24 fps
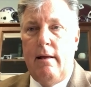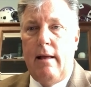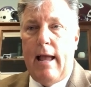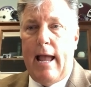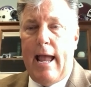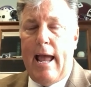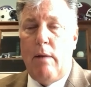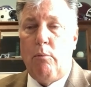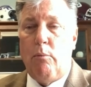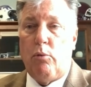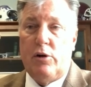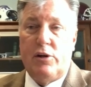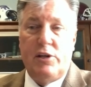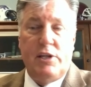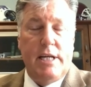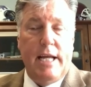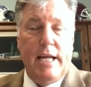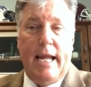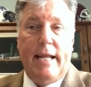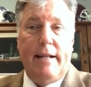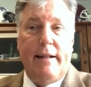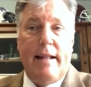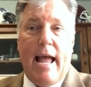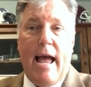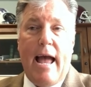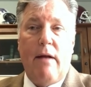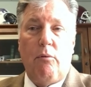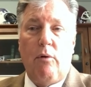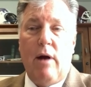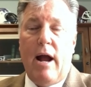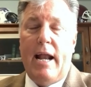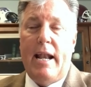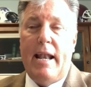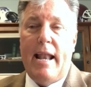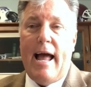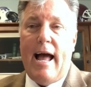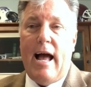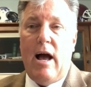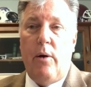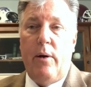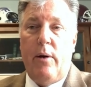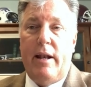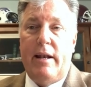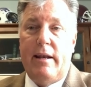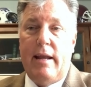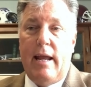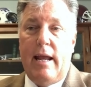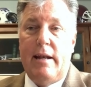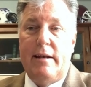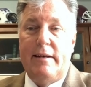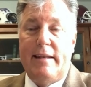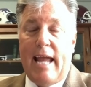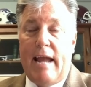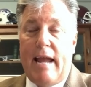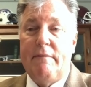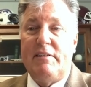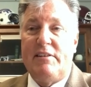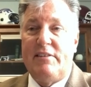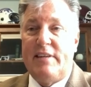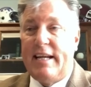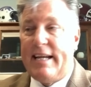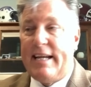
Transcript: And we're seeing that right now in Davidson